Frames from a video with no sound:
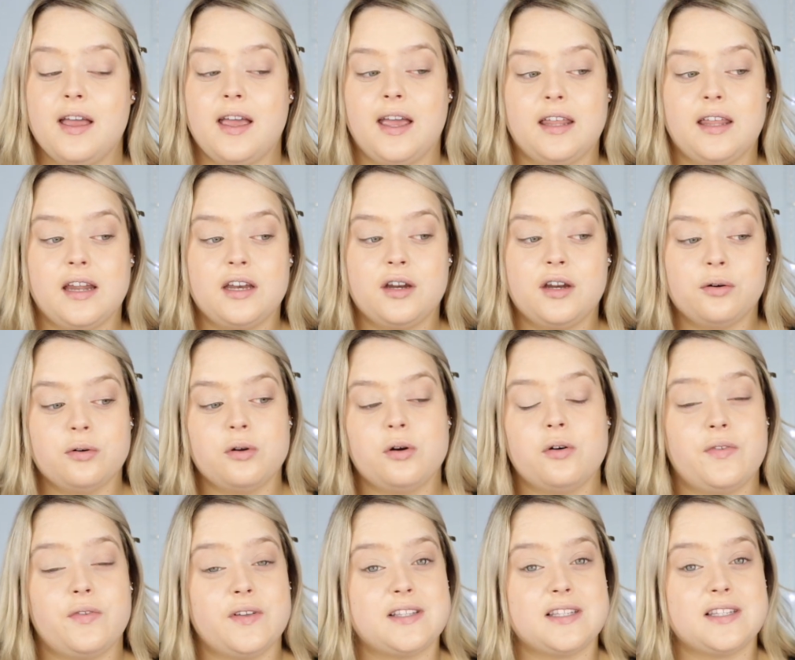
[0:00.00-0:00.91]
And I don't know
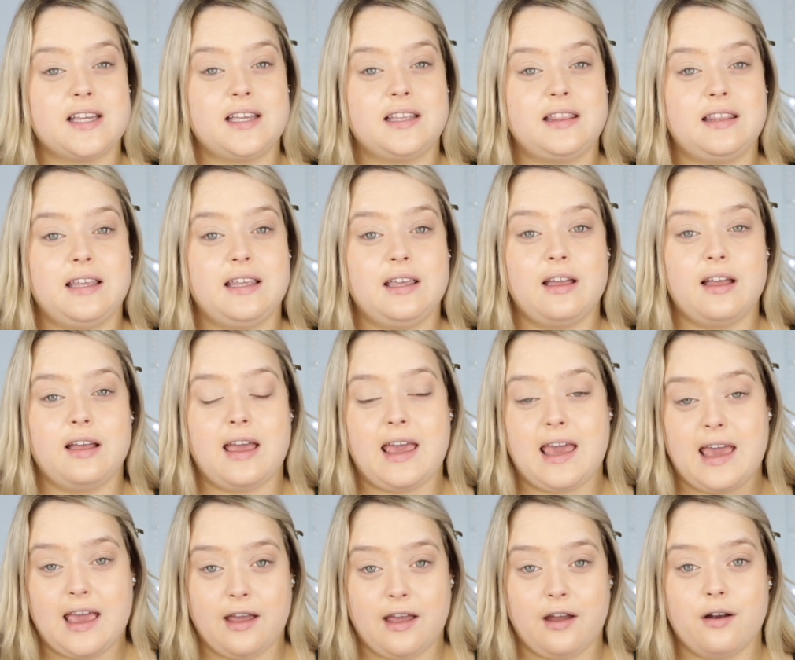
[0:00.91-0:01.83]
if it's like the
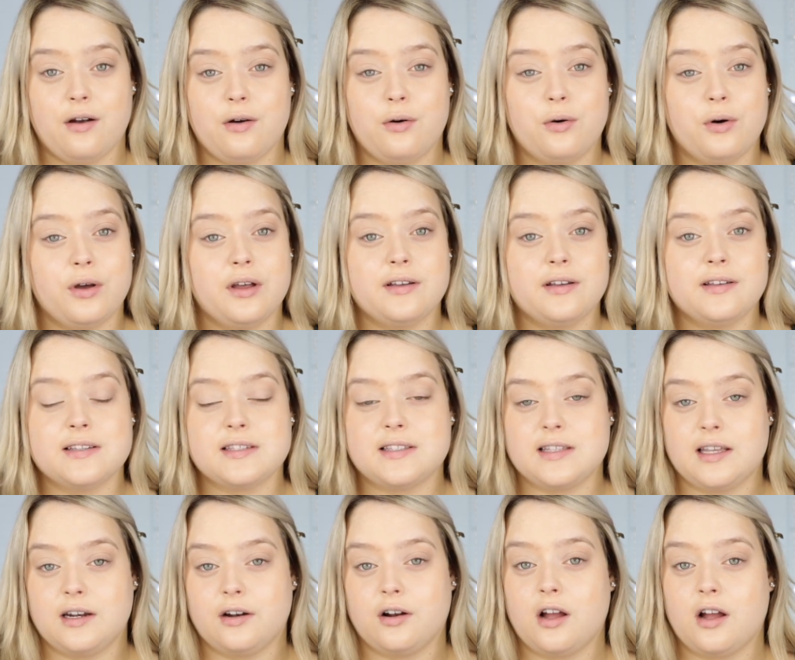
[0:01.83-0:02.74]
hair oils
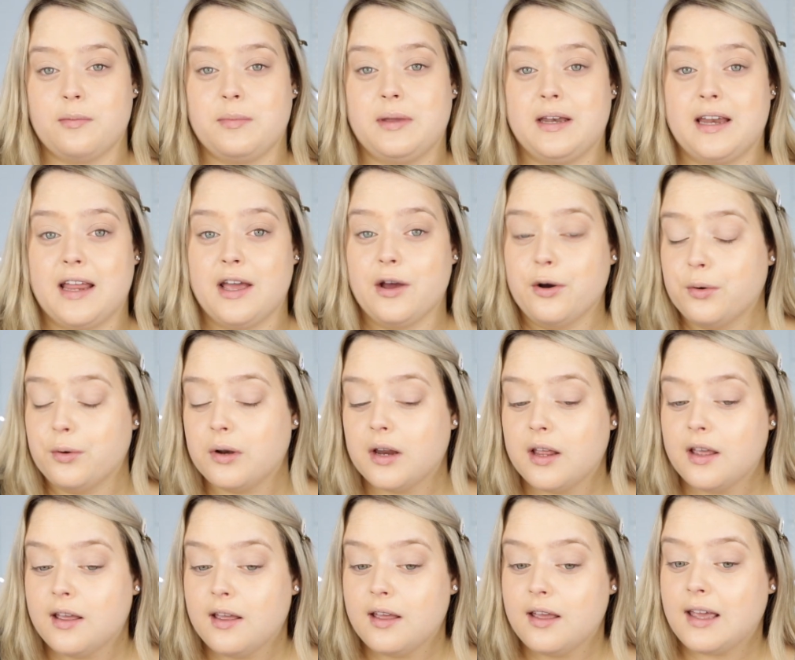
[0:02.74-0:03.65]
that are coming out
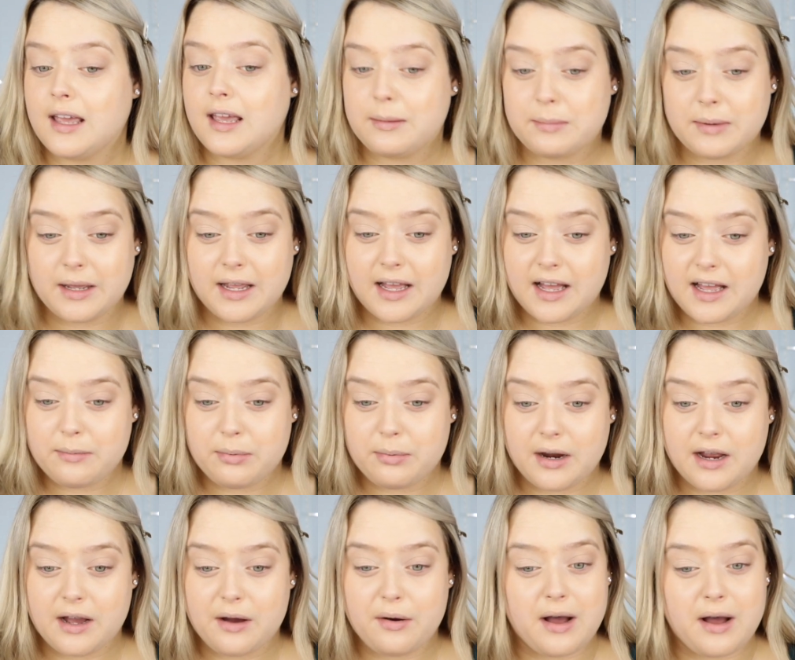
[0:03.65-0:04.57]
in my
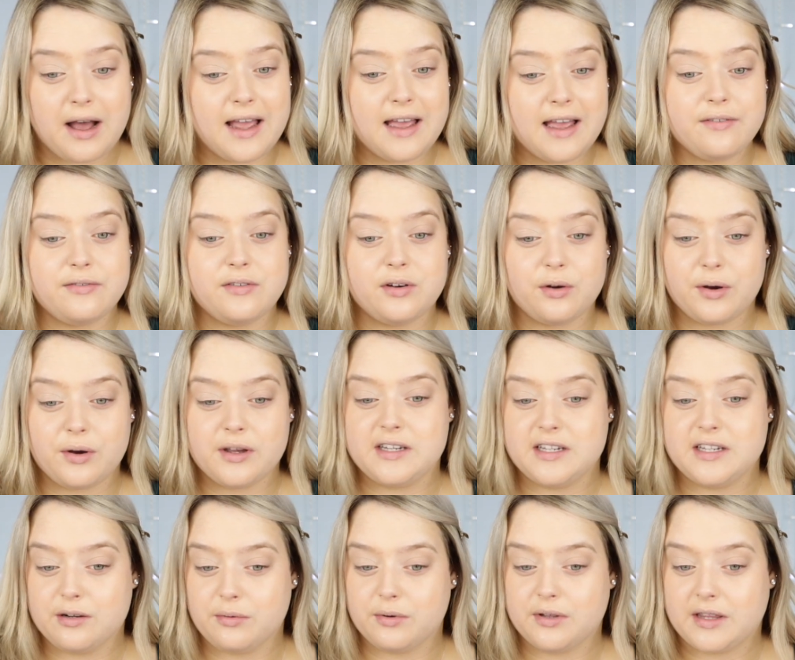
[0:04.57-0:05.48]
eyebrow. I have no
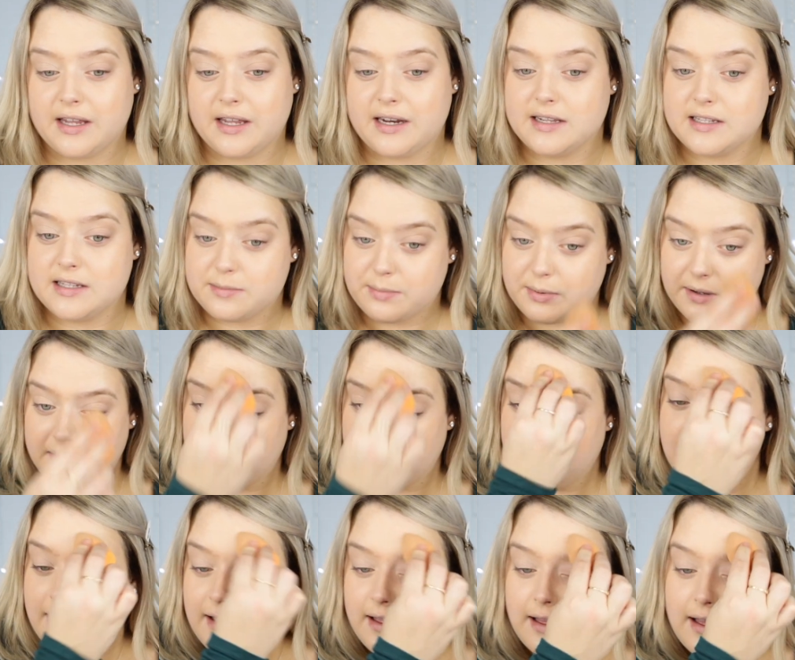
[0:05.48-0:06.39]
idea what that is, but
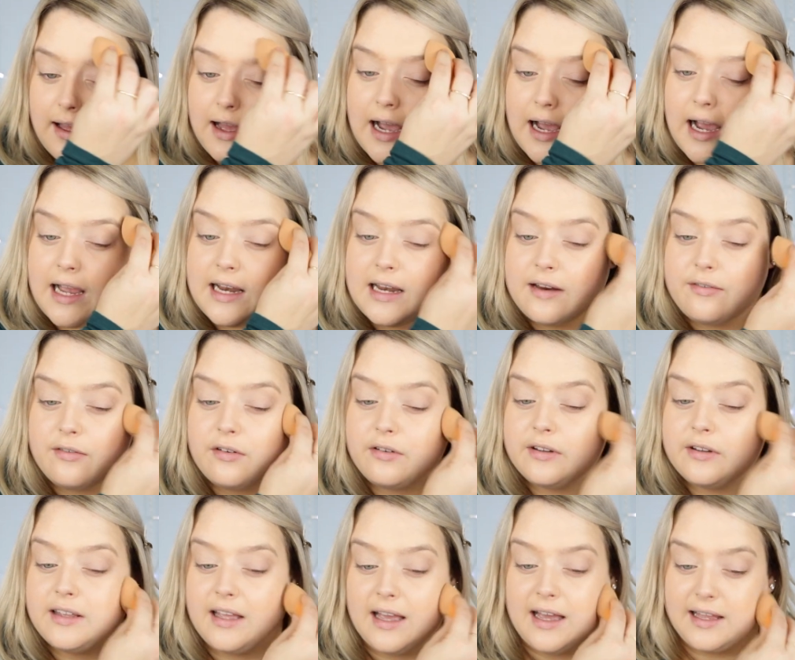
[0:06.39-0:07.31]
I never
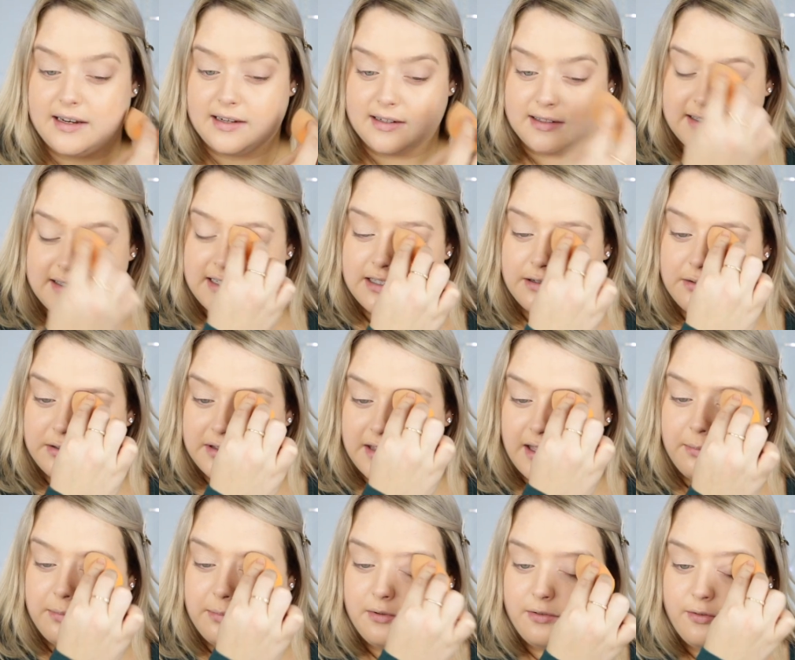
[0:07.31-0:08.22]
really had to deal with
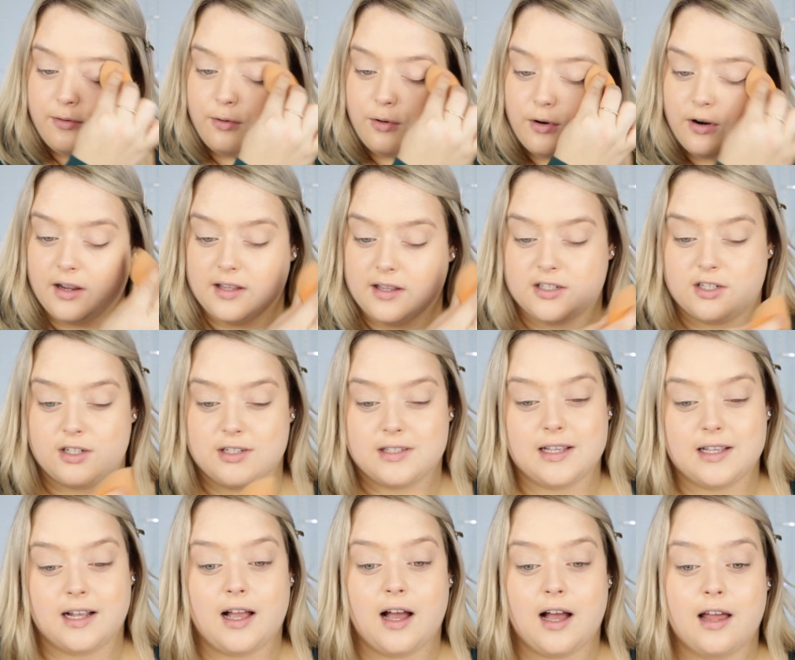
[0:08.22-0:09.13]
that before. It's just
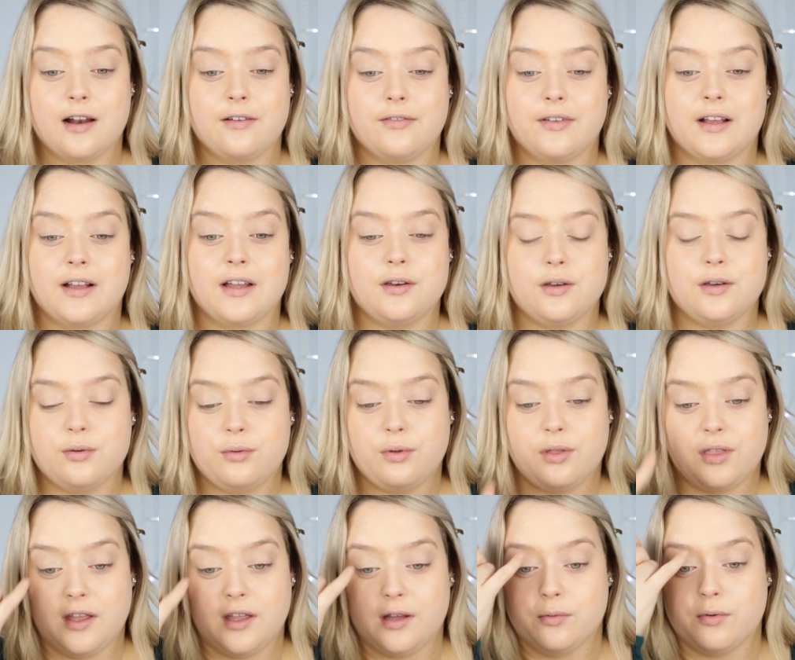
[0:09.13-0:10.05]
like kind of like a new
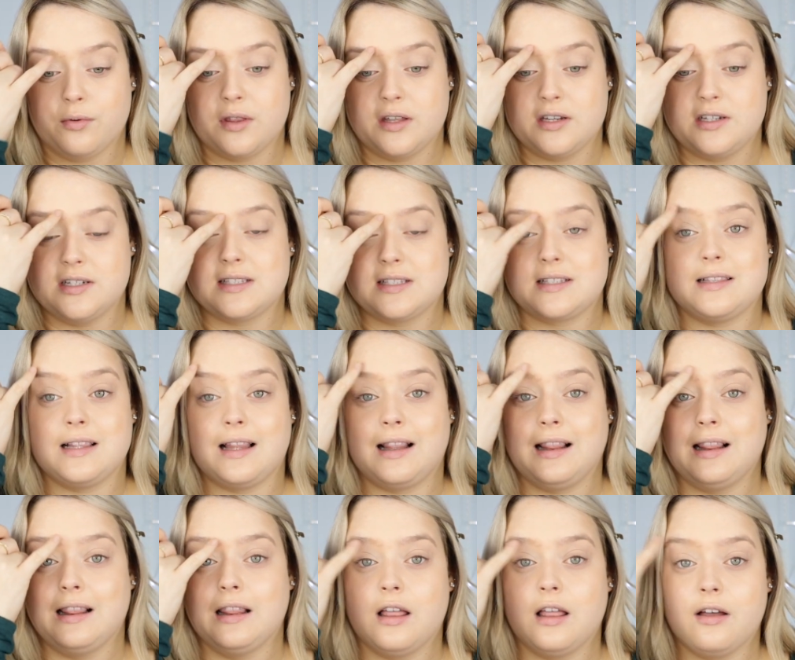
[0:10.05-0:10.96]
thing where they just
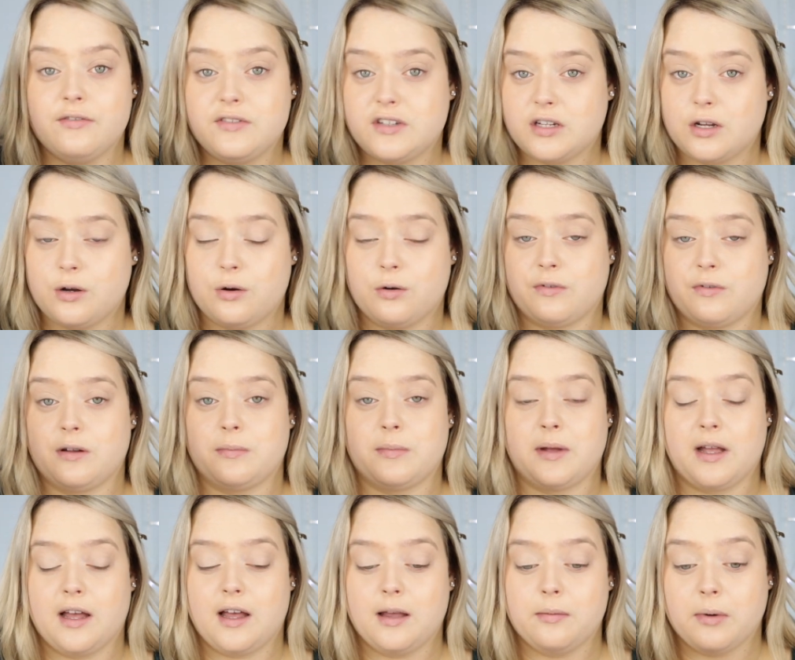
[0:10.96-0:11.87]
love to go around
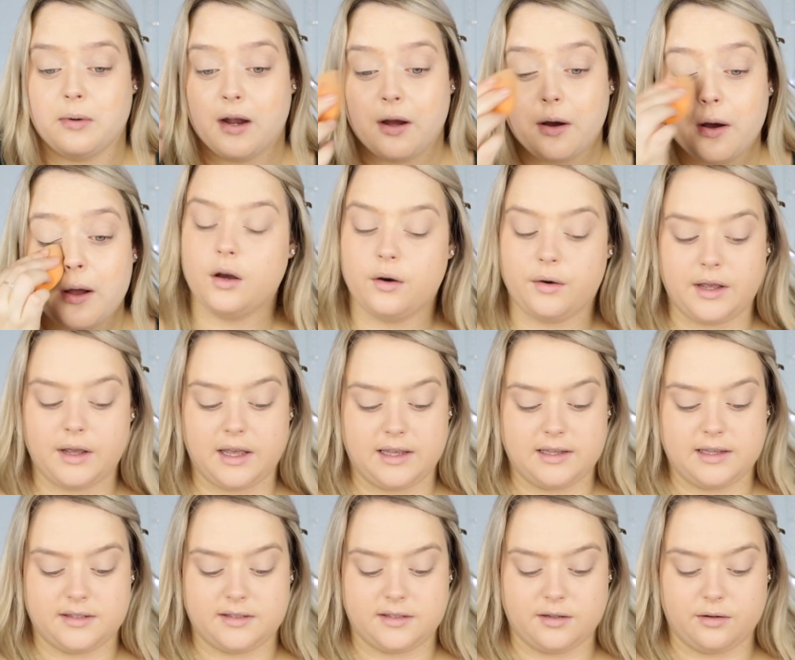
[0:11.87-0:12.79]
my eyebrow.
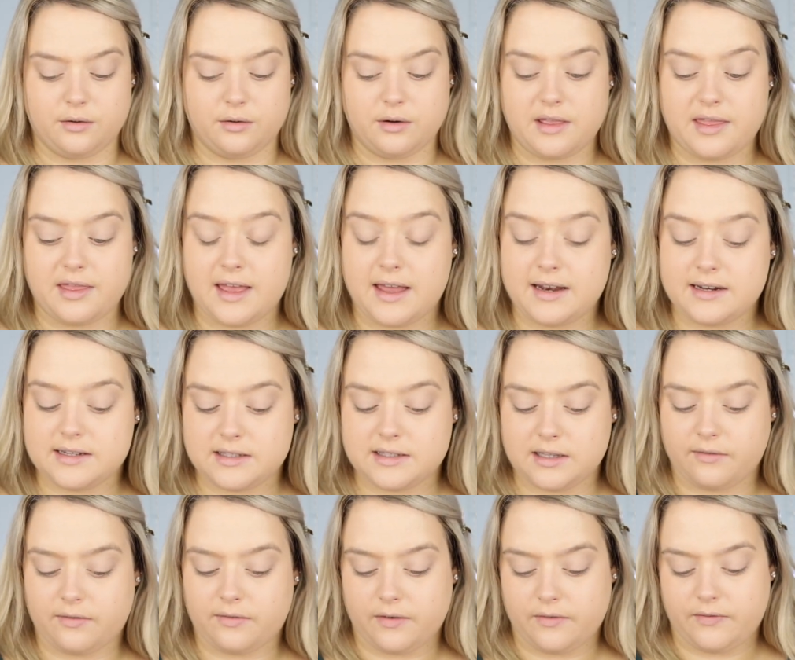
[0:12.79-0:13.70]
Okay, so that is
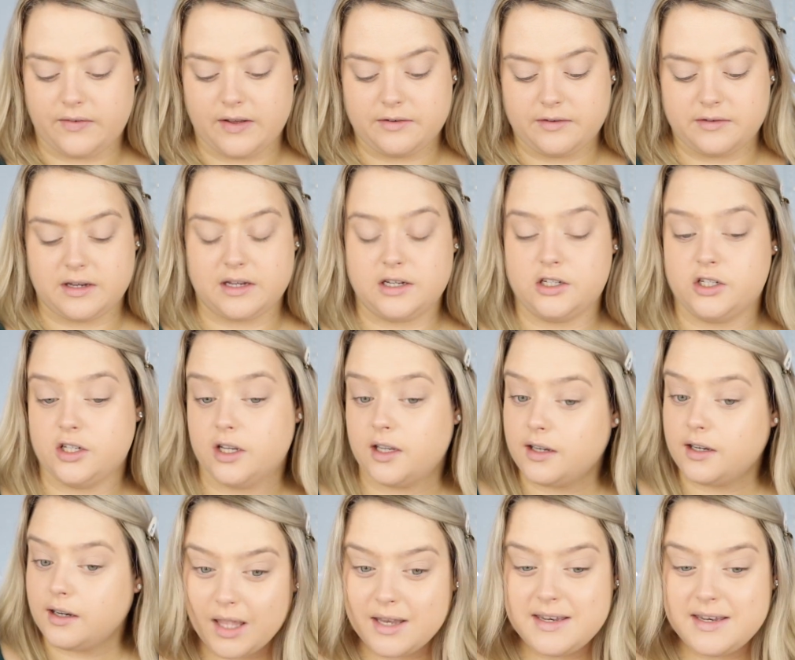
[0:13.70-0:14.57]
it for foundation.